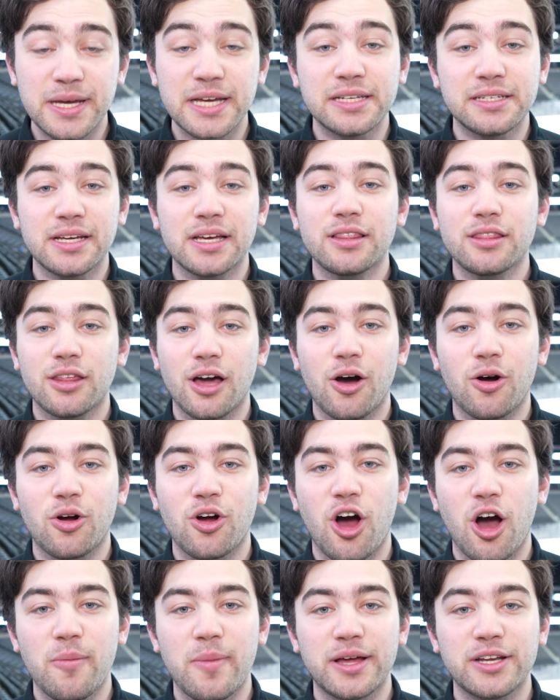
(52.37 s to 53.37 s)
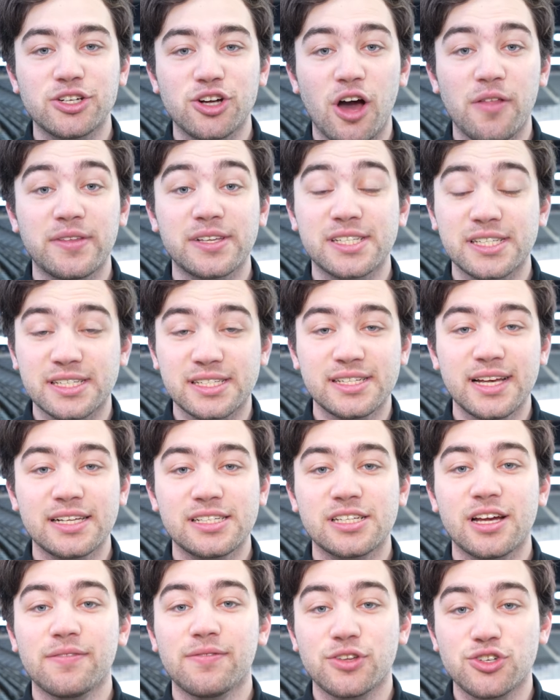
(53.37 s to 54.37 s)
He did, though, comment on the
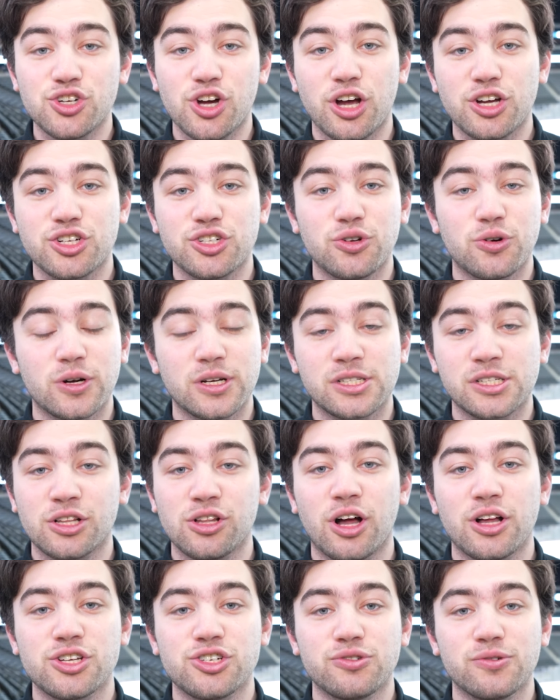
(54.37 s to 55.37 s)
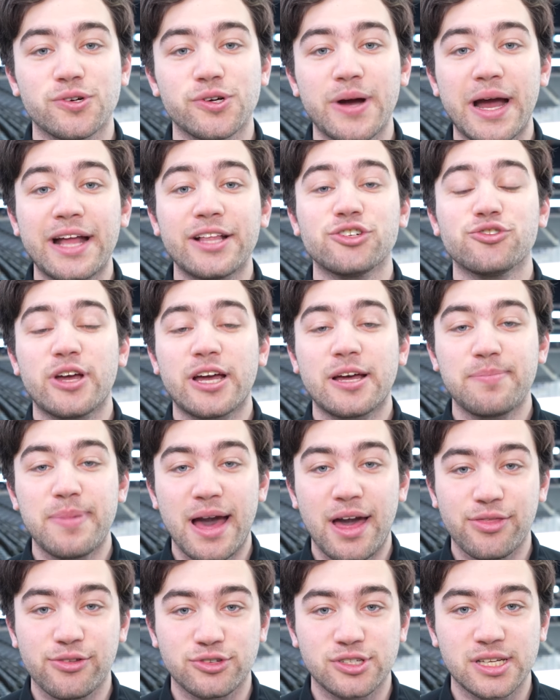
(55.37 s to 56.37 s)
success of the Josh Norris, Claude Giroux, and Drake
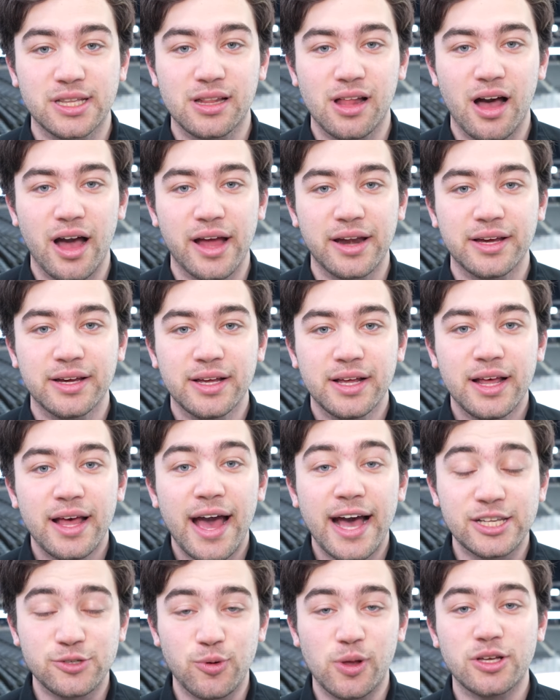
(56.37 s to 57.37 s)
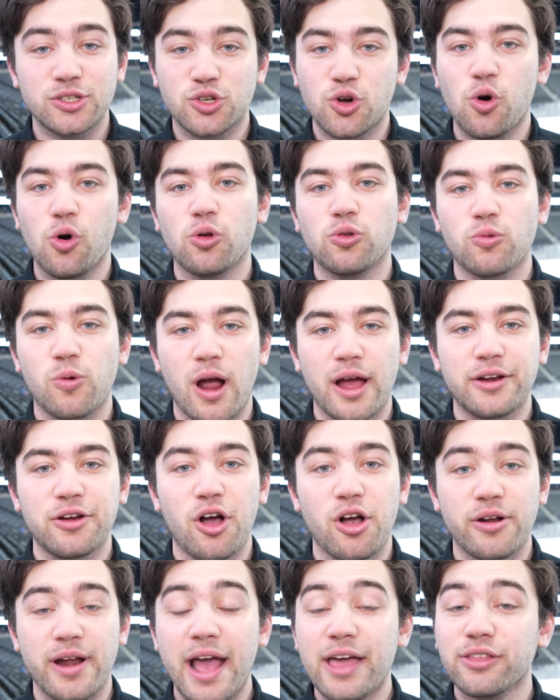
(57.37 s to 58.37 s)
Batherson line, as well as Cole
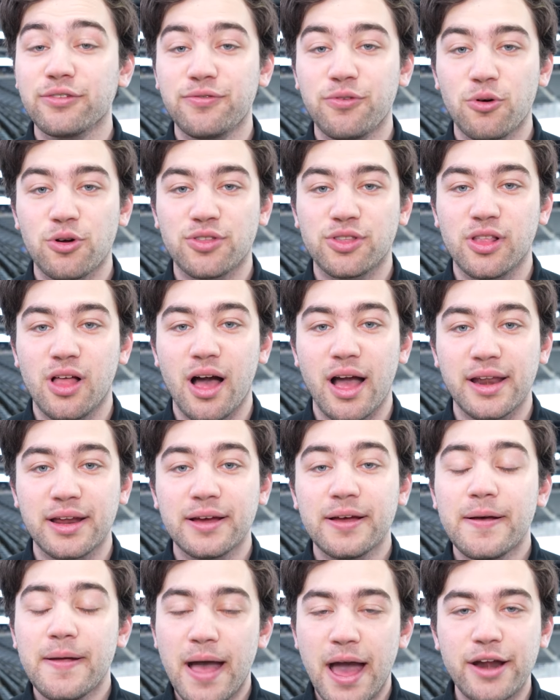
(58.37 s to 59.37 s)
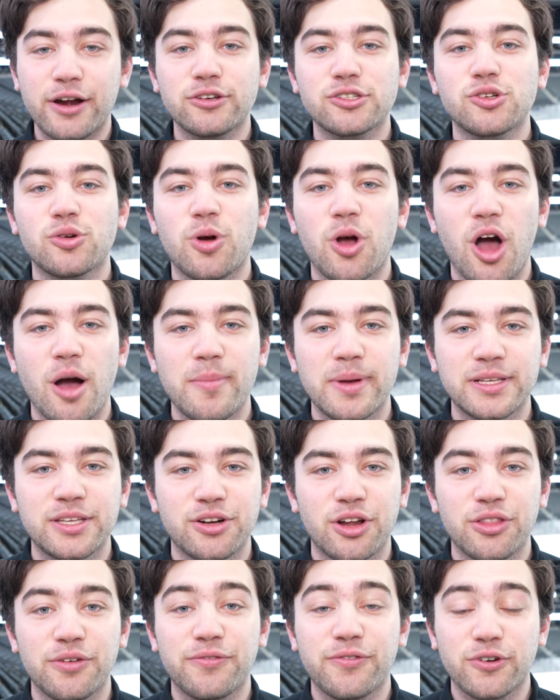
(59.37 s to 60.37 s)
Reinhardt and the fourth line, and also
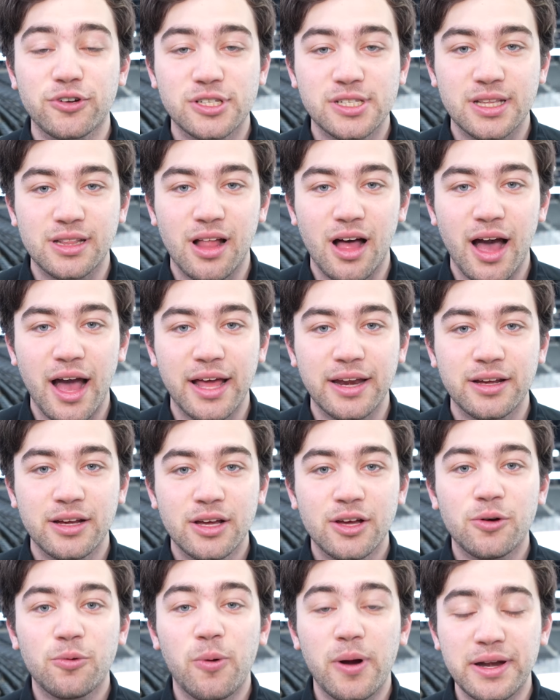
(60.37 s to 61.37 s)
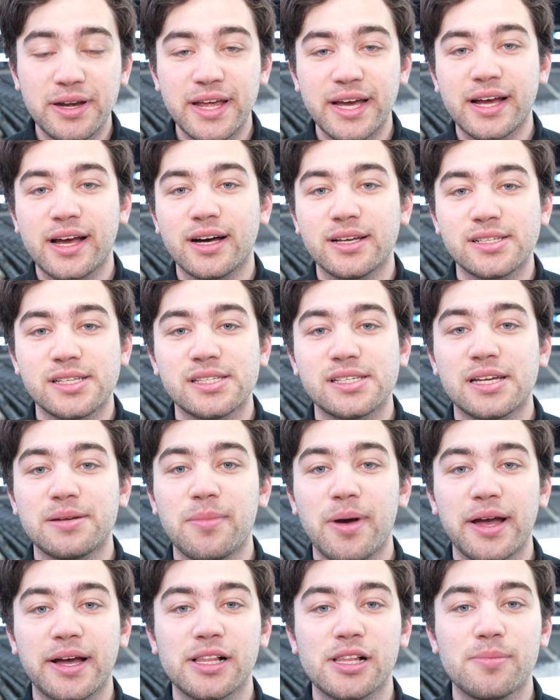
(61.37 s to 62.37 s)
commented on the first line when Nick Cousins and
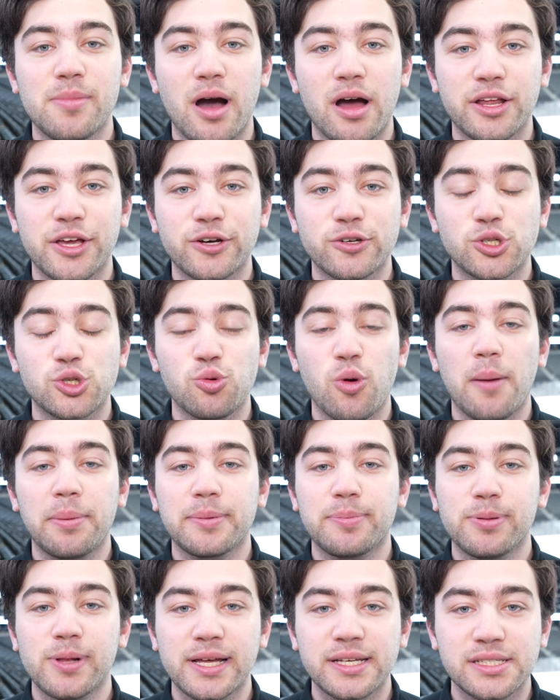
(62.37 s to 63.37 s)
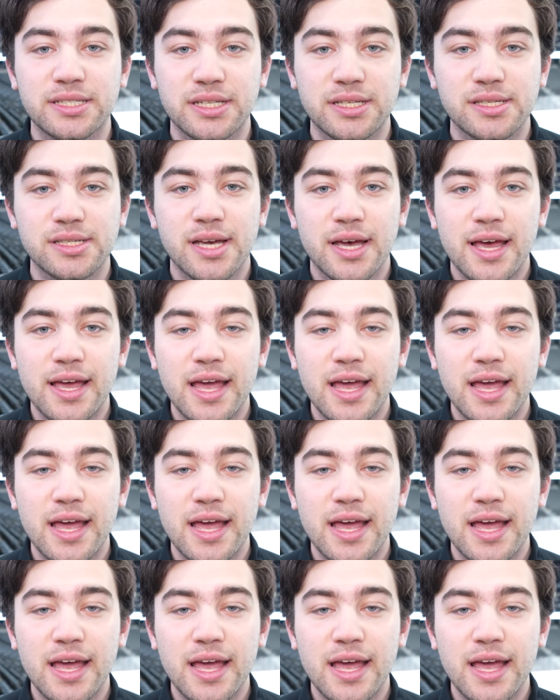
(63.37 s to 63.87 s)
Michael Amadio swapped places